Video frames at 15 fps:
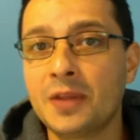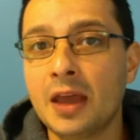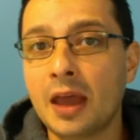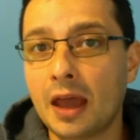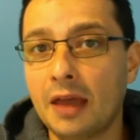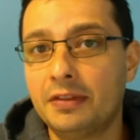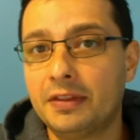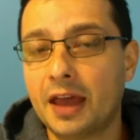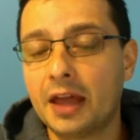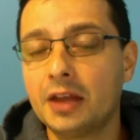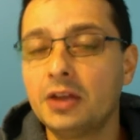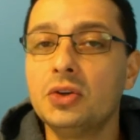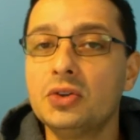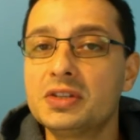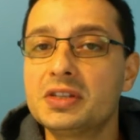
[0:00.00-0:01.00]
And then
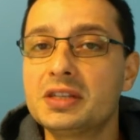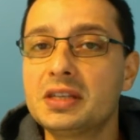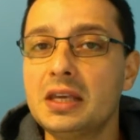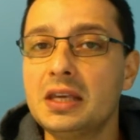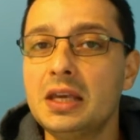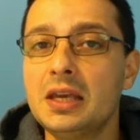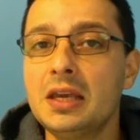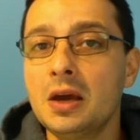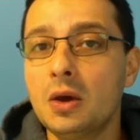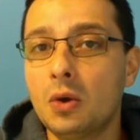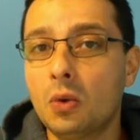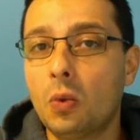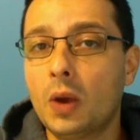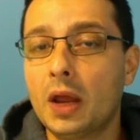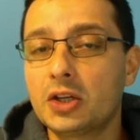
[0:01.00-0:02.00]
you see
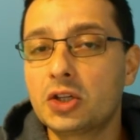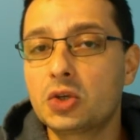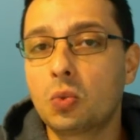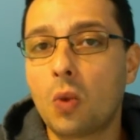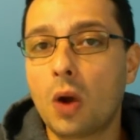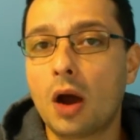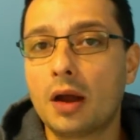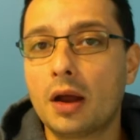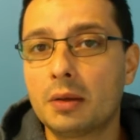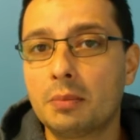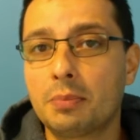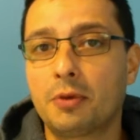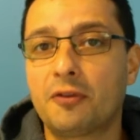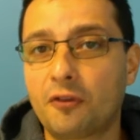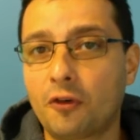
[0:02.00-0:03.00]
which one
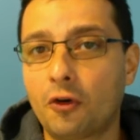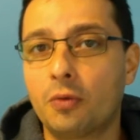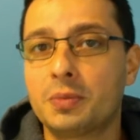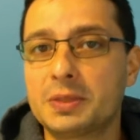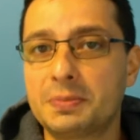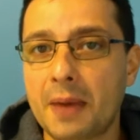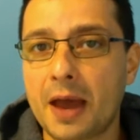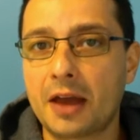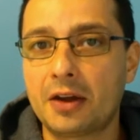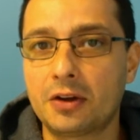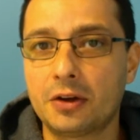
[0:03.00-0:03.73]
performs better.